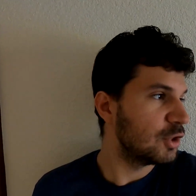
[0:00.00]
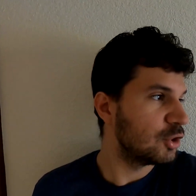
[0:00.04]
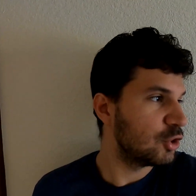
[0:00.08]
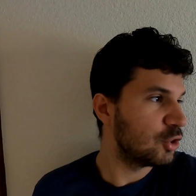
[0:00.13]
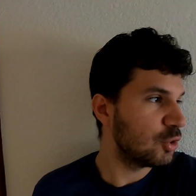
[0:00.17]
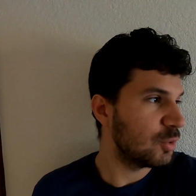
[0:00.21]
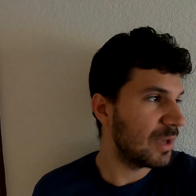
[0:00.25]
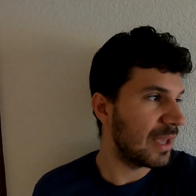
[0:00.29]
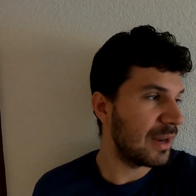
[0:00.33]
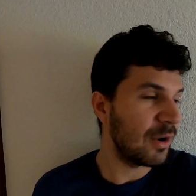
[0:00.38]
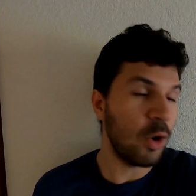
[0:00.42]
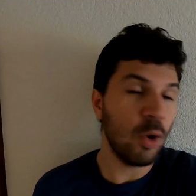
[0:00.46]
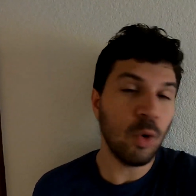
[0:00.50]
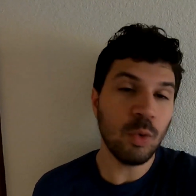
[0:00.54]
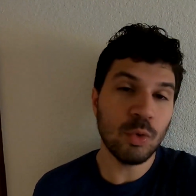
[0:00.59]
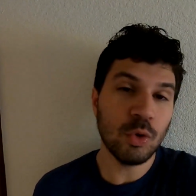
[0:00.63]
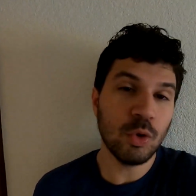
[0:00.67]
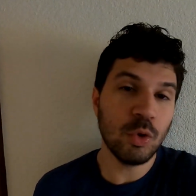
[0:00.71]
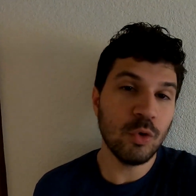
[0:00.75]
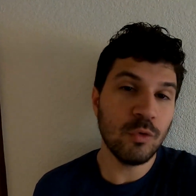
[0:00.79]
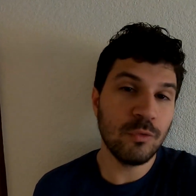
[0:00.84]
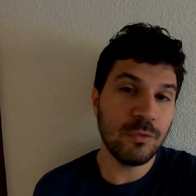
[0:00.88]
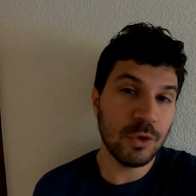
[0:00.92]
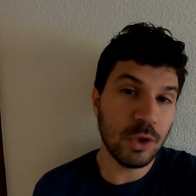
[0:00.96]
to get a whole
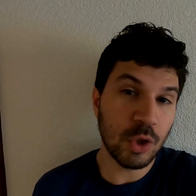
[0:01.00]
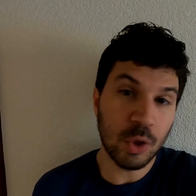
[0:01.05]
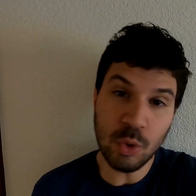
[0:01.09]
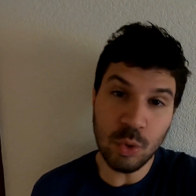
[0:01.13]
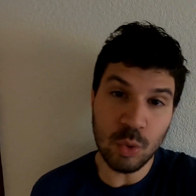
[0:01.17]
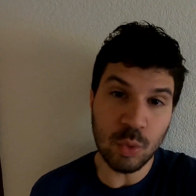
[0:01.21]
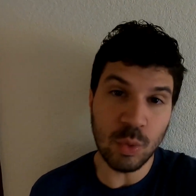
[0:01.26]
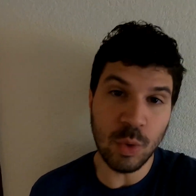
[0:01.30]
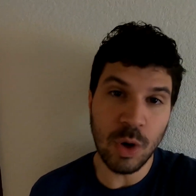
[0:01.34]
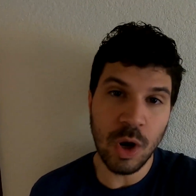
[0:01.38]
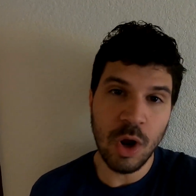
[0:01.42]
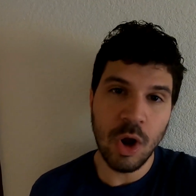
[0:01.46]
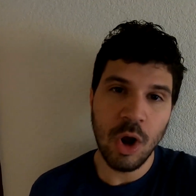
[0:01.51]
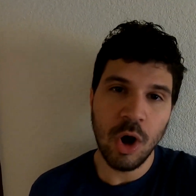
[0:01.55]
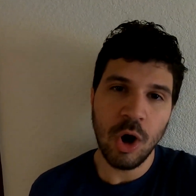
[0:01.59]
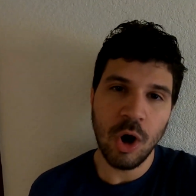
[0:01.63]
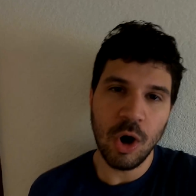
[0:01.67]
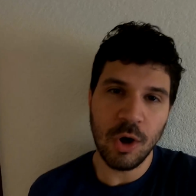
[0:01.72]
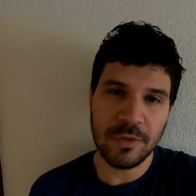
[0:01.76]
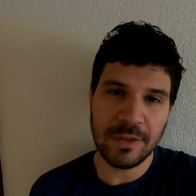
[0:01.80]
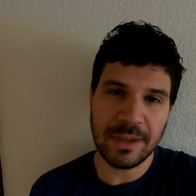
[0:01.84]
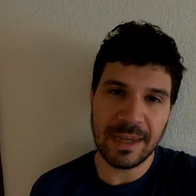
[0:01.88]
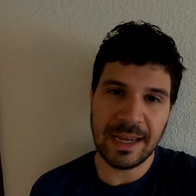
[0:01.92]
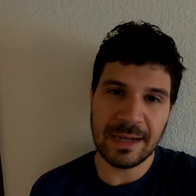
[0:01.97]
new view
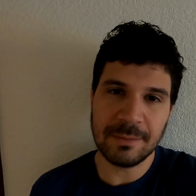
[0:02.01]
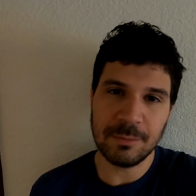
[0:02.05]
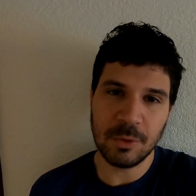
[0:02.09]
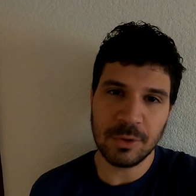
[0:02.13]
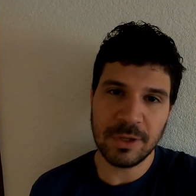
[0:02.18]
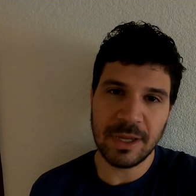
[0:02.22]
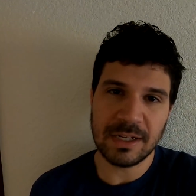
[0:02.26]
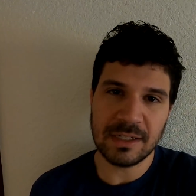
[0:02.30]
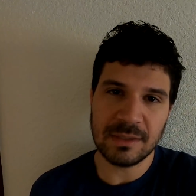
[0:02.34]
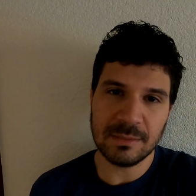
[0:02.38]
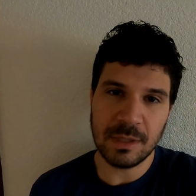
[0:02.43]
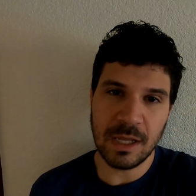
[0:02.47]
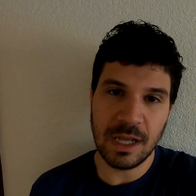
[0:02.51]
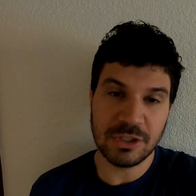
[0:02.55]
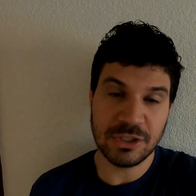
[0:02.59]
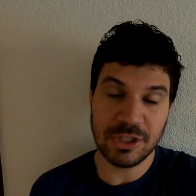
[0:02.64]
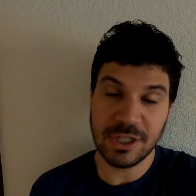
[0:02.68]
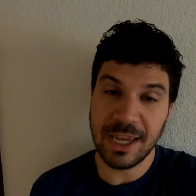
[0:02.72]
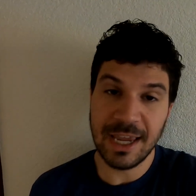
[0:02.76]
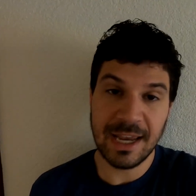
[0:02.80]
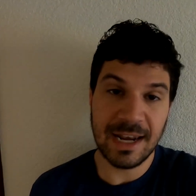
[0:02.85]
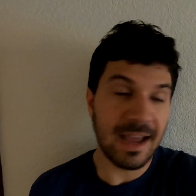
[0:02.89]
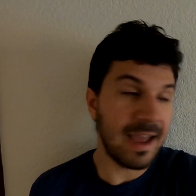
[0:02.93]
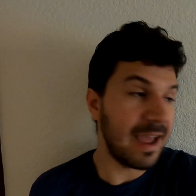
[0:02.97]
on the Animal Kingdom Lodge.
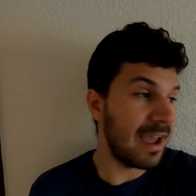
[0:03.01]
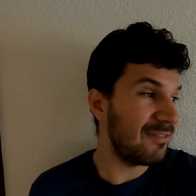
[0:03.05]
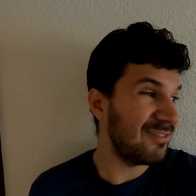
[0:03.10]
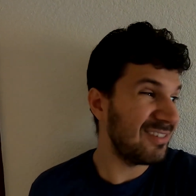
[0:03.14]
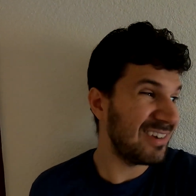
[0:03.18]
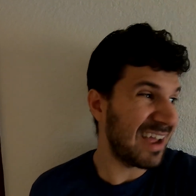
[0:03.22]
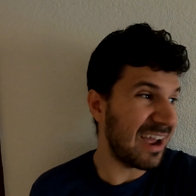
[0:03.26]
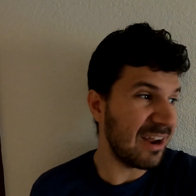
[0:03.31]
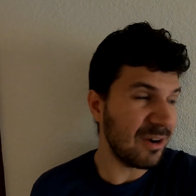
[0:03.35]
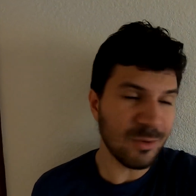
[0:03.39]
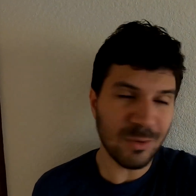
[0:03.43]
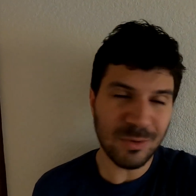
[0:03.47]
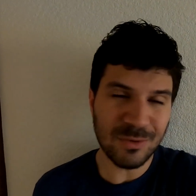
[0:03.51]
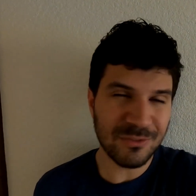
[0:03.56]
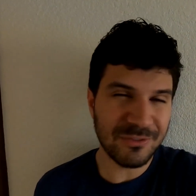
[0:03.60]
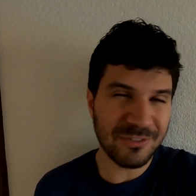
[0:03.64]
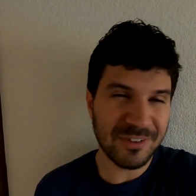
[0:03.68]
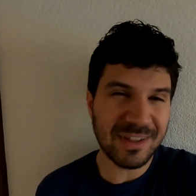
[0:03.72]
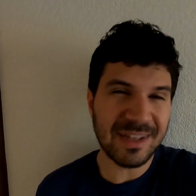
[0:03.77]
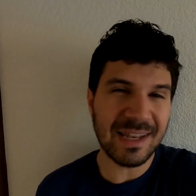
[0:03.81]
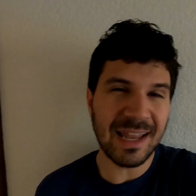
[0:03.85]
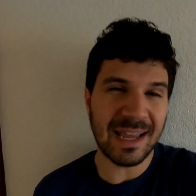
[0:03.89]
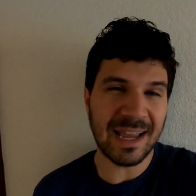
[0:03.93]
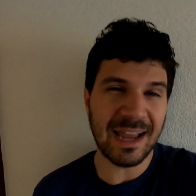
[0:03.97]
Again, I haven't, I don't
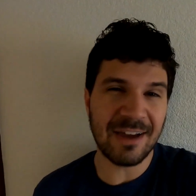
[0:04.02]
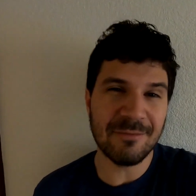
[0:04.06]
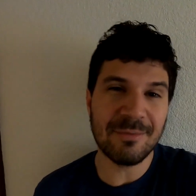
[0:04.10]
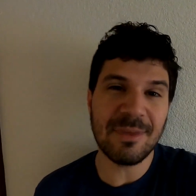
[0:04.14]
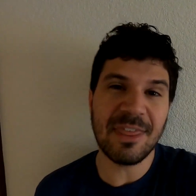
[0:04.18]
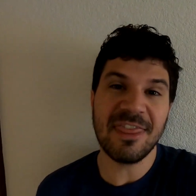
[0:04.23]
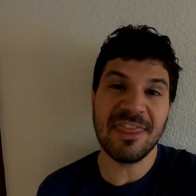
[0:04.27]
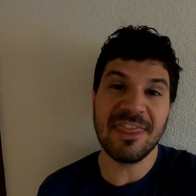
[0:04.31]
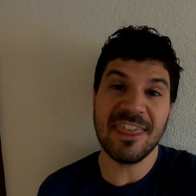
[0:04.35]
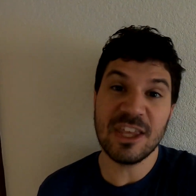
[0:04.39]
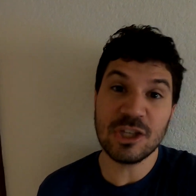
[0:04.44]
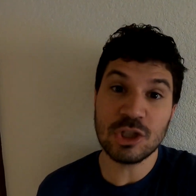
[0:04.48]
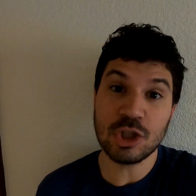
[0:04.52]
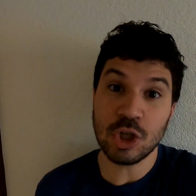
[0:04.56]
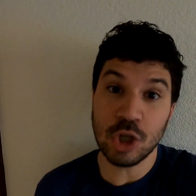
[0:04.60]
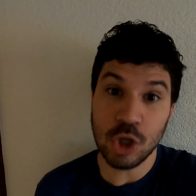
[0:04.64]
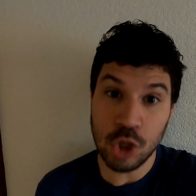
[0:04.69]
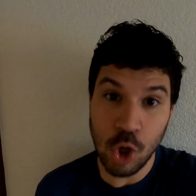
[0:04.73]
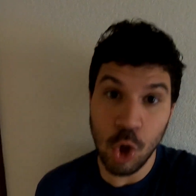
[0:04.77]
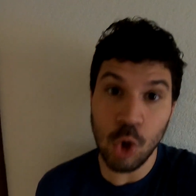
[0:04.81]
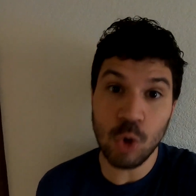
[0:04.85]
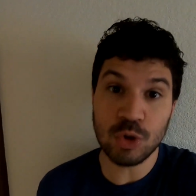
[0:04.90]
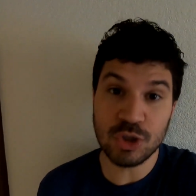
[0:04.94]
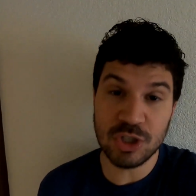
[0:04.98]
feel like I've been this
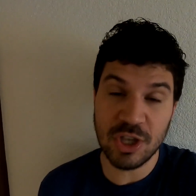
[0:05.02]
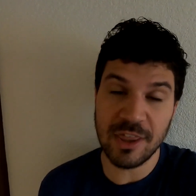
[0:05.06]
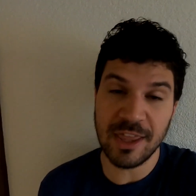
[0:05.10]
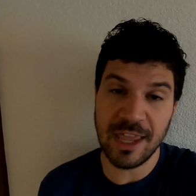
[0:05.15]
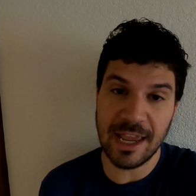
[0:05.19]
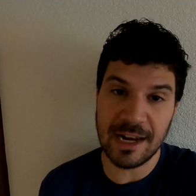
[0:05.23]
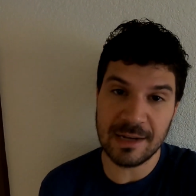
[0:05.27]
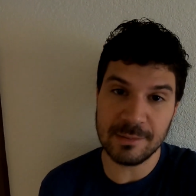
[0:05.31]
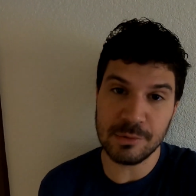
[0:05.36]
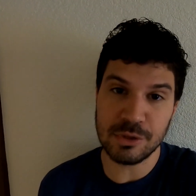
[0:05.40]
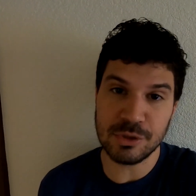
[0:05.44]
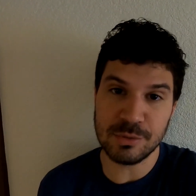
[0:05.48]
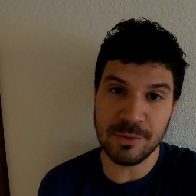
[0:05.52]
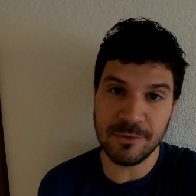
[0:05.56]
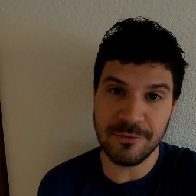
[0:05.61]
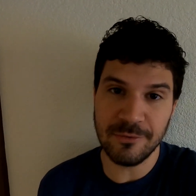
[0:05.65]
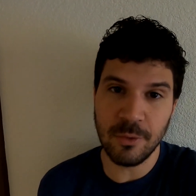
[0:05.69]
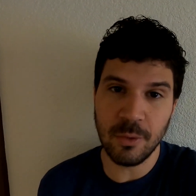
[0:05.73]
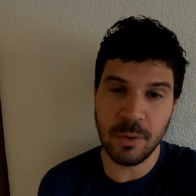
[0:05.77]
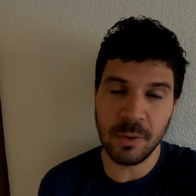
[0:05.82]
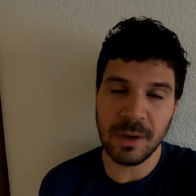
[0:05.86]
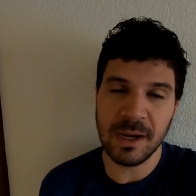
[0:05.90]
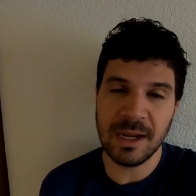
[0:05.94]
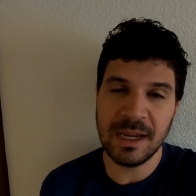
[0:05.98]
close to the animals
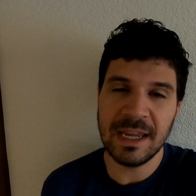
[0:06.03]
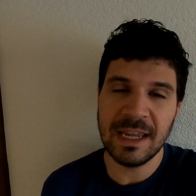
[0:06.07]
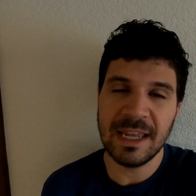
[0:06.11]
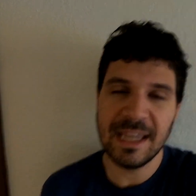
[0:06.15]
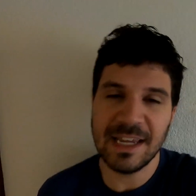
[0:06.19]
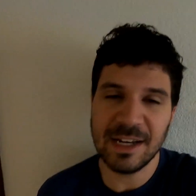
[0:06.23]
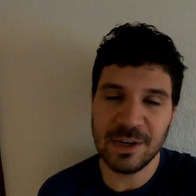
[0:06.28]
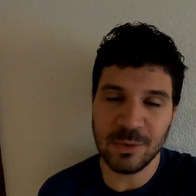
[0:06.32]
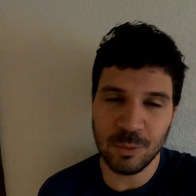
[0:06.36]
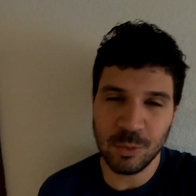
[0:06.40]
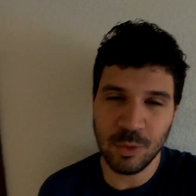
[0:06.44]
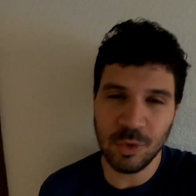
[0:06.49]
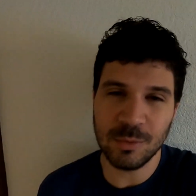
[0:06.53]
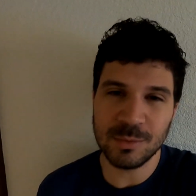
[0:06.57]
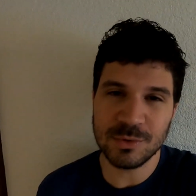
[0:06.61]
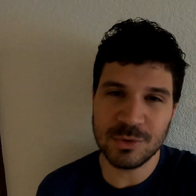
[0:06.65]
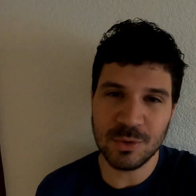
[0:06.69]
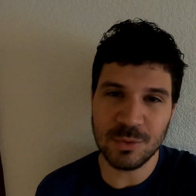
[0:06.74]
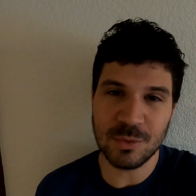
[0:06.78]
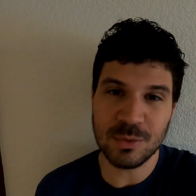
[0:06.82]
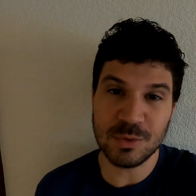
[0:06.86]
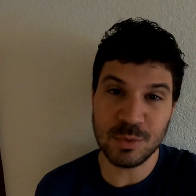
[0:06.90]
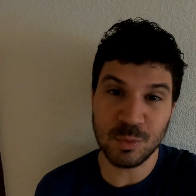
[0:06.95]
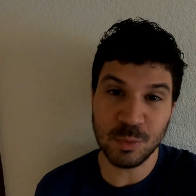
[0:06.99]
before in a room,
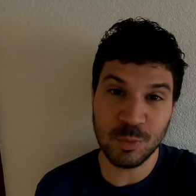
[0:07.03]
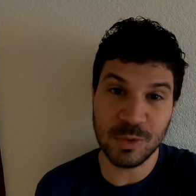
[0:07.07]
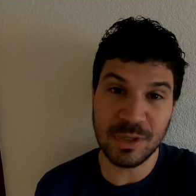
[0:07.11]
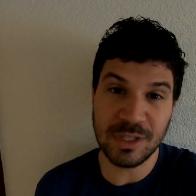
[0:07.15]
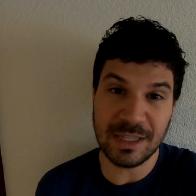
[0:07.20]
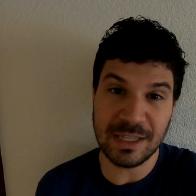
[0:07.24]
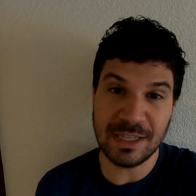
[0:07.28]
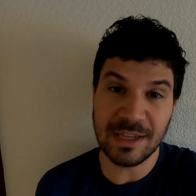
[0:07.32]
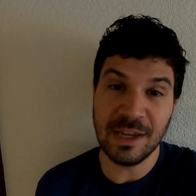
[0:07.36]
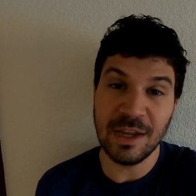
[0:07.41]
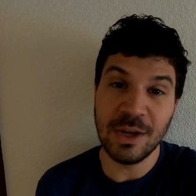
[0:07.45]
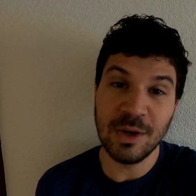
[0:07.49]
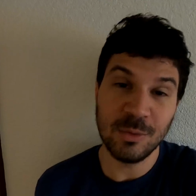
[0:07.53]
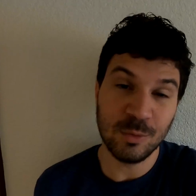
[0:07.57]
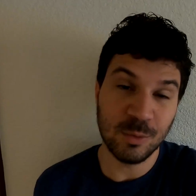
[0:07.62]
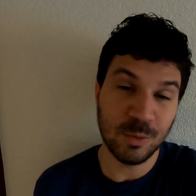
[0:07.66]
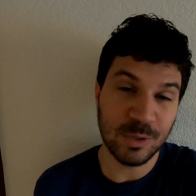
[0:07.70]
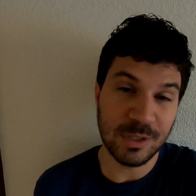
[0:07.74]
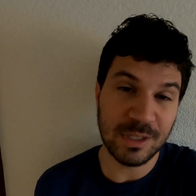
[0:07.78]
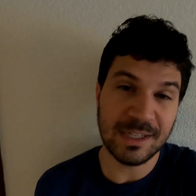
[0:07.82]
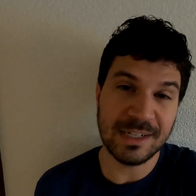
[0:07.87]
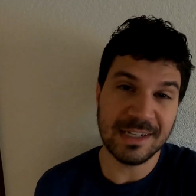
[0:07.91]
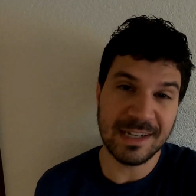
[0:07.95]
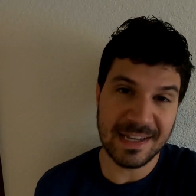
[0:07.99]
so it was really,
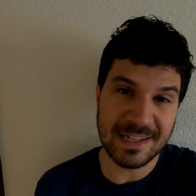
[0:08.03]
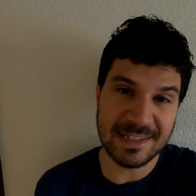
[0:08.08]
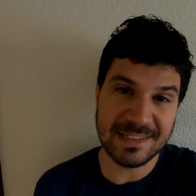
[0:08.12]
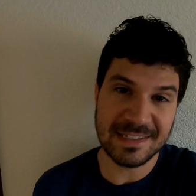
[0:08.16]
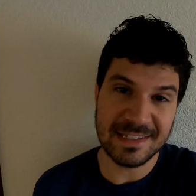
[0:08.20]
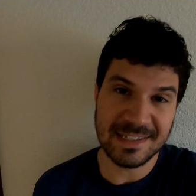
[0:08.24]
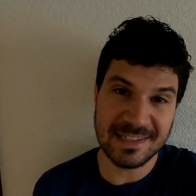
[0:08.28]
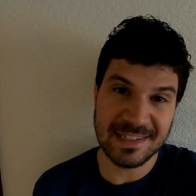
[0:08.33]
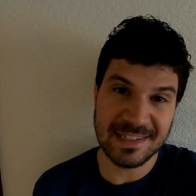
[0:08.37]
really nice to